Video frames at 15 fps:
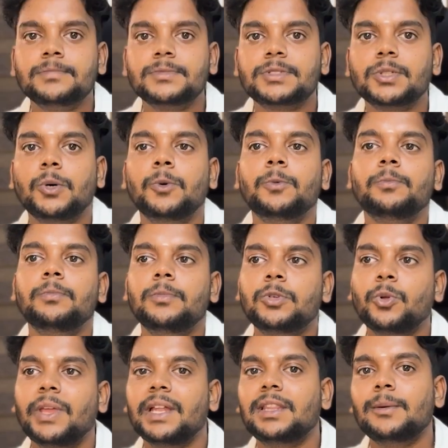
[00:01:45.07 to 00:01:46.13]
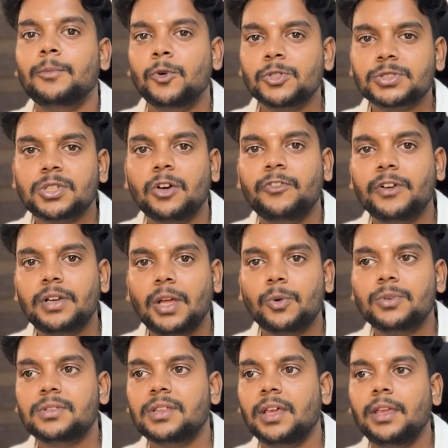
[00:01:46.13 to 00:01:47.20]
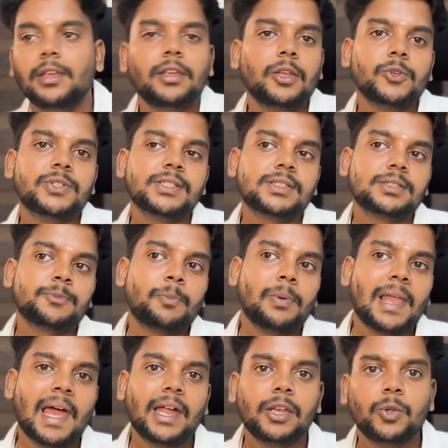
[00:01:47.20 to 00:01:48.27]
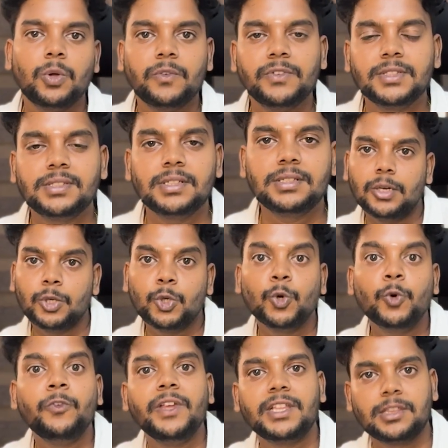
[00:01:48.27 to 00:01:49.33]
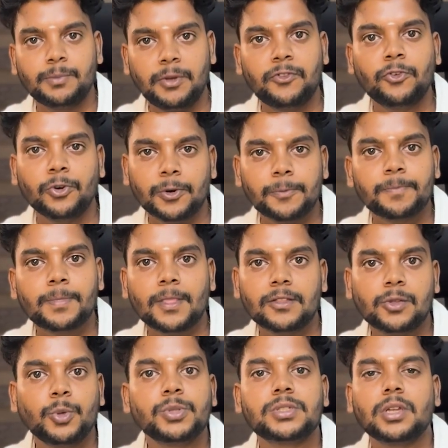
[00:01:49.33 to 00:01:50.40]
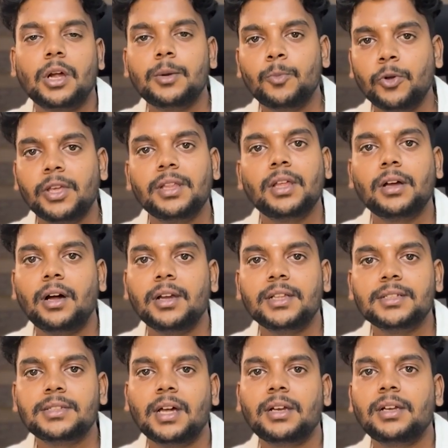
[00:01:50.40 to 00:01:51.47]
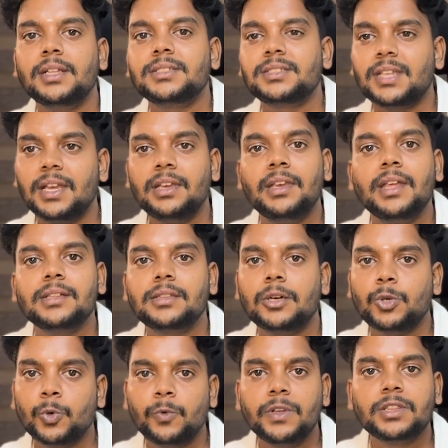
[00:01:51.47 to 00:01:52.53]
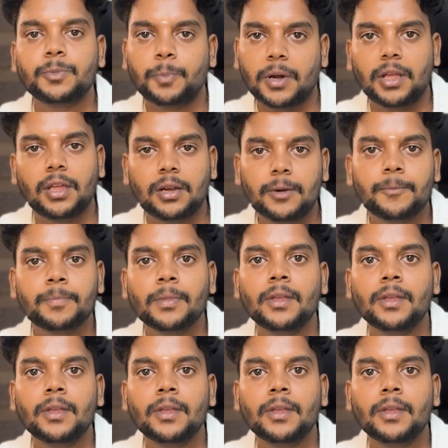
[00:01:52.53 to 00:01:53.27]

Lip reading: So to get the most of it, I would say you just plan your visit 2 weeks before. So you start booking the cottages at least 10 days or 2 weeks prior.